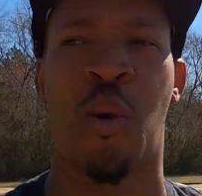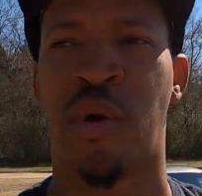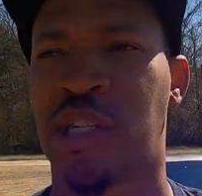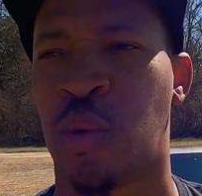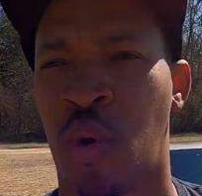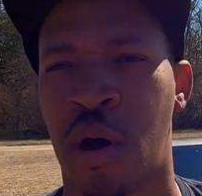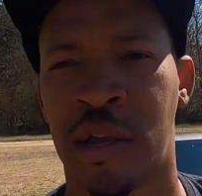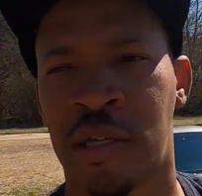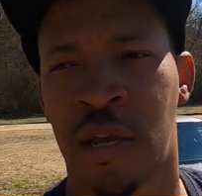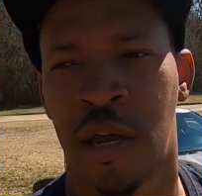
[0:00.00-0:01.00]
I wish it
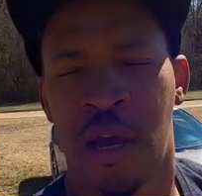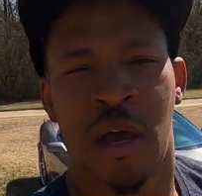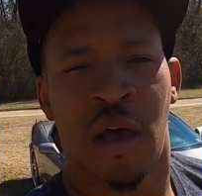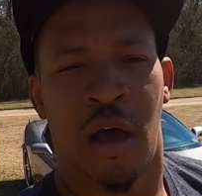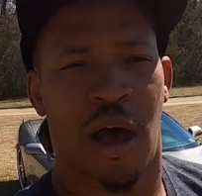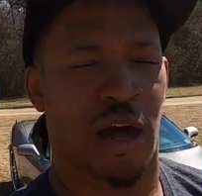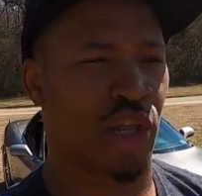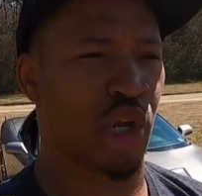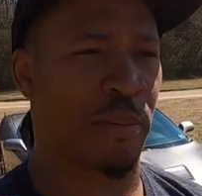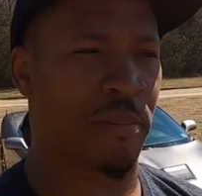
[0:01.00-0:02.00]
was
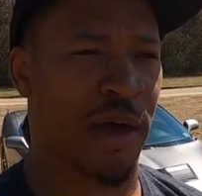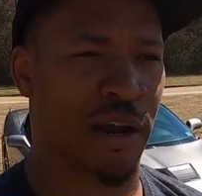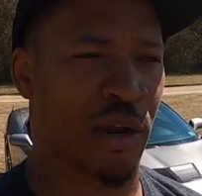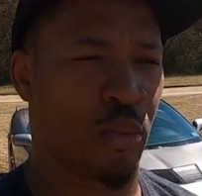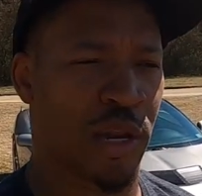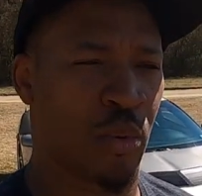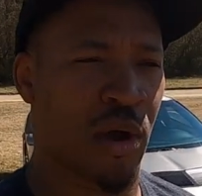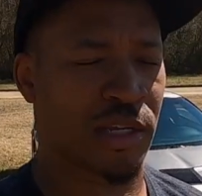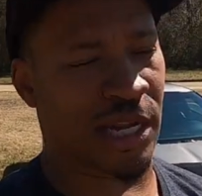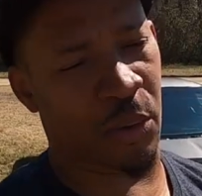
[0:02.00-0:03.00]
a little bit better than what it was,